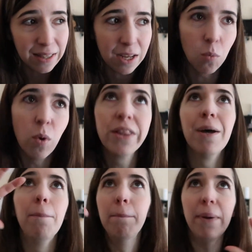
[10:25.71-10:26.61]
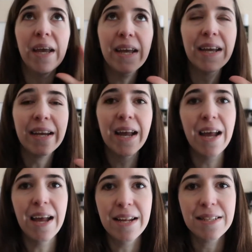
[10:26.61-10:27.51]
like what the big
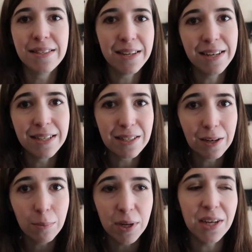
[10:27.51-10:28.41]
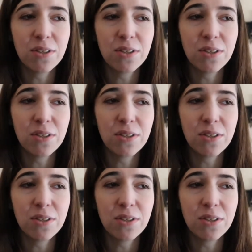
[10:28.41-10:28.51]
incident is going to be,